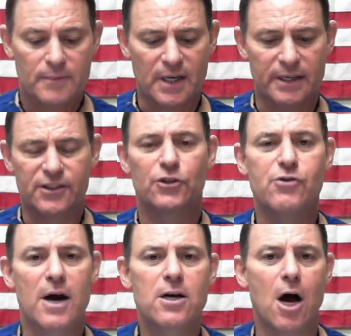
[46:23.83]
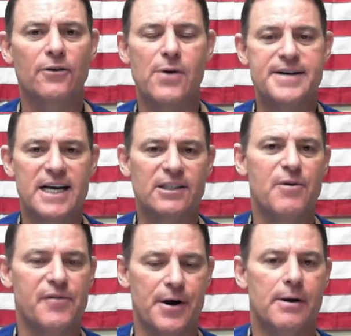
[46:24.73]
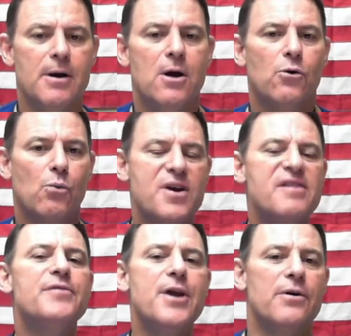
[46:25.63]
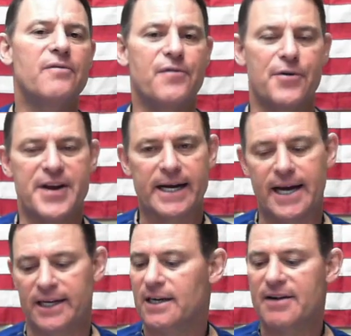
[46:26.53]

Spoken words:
is a drug called Rendezmavir. We've known for decades,